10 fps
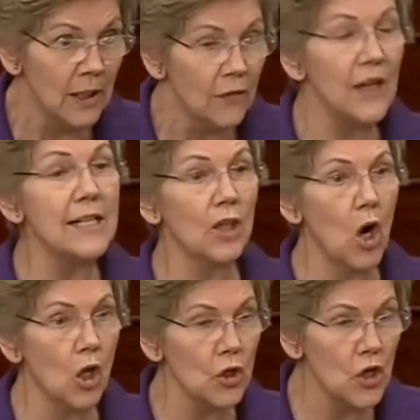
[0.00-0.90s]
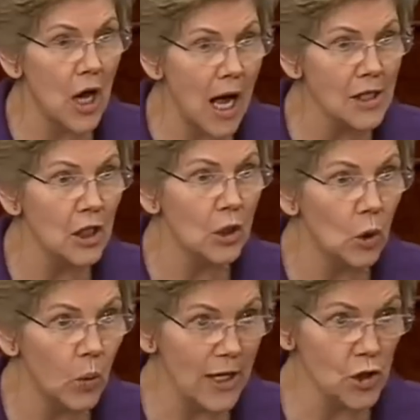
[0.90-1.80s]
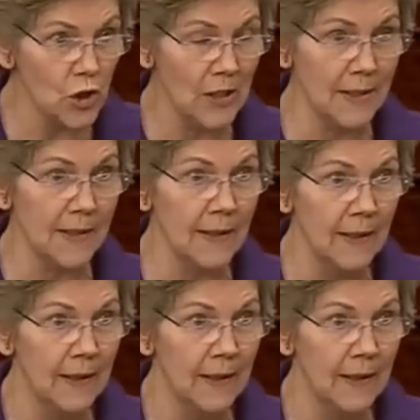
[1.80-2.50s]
These are not questions